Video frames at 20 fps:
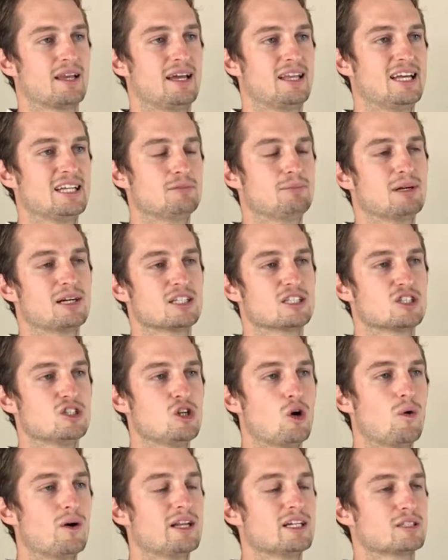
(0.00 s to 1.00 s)
And that's because
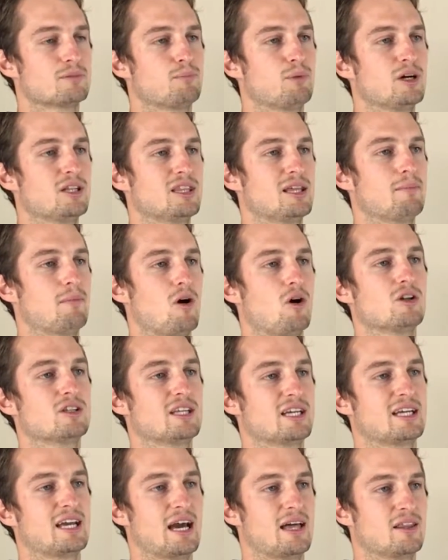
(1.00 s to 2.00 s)
no one has put them all
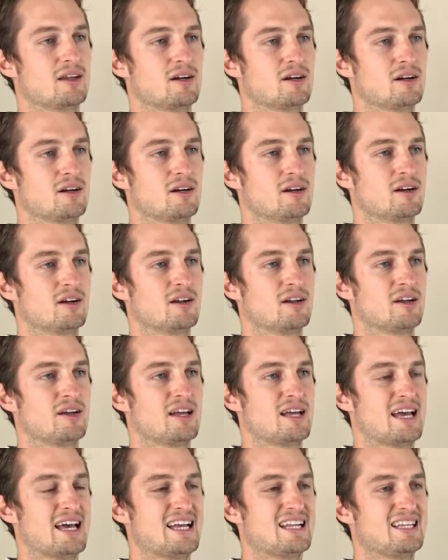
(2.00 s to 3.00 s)
together
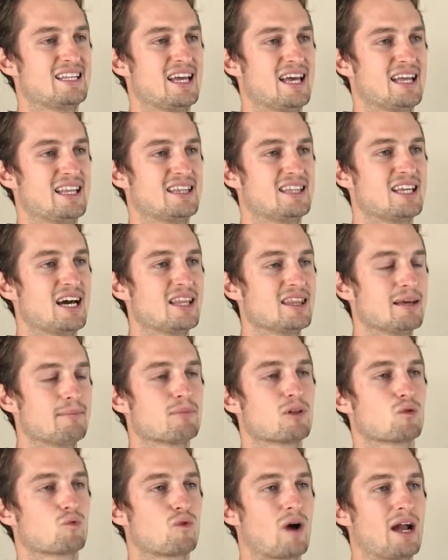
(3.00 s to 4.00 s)
and done
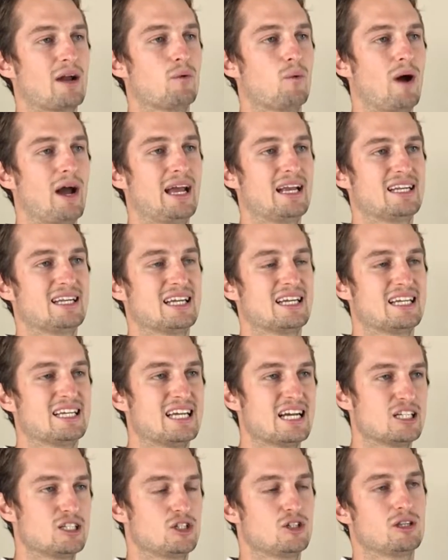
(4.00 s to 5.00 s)
them the right way to
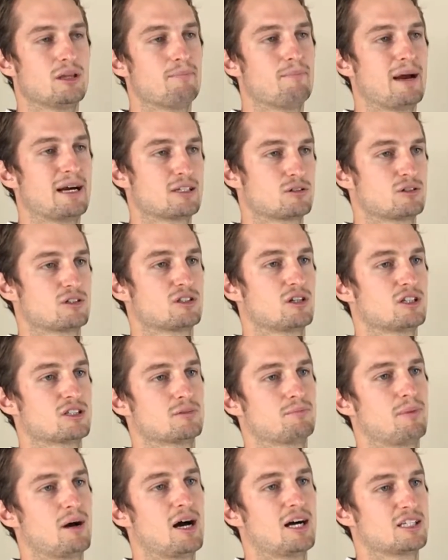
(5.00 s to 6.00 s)
get you the best
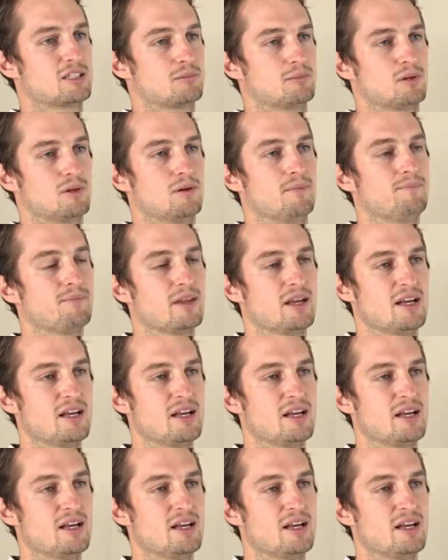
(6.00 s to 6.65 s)
results possible.